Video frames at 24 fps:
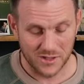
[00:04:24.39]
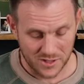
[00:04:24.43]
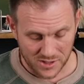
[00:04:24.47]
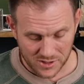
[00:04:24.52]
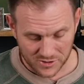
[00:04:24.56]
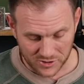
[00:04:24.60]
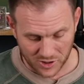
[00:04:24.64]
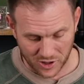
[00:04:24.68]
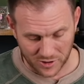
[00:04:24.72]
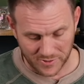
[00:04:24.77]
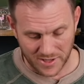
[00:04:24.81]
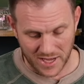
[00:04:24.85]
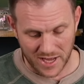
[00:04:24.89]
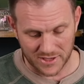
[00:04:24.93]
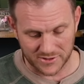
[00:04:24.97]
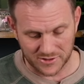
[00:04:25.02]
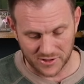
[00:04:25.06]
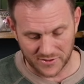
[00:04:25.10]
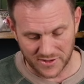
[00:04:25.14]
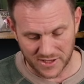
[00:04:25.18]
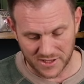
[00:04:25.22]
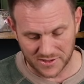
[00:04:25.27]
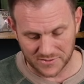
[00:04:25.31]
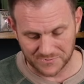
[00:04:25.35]
so you're allowed to
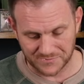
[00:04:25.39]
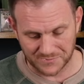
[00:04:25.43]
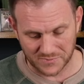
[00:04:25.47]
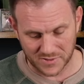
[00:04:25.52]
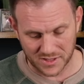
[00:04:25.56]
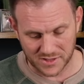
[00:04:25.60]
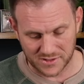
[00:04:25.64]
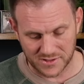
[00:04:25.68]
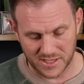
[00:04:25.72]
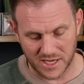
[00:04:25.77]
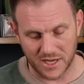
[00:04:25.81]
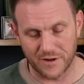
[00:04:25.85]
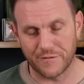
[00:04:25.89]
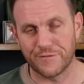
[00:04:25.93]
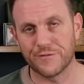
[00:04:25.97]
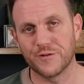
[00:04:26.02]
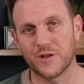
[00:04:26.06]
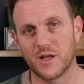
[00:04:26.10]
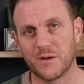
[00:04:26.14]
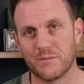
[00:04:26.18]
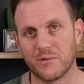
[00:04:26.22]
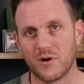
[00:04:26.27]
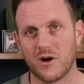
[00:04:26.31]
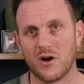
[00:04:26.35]
then, say,
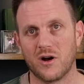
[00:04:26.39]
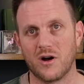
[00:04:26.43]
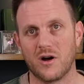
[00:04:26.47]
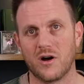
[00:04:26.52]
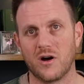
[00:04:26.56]
flip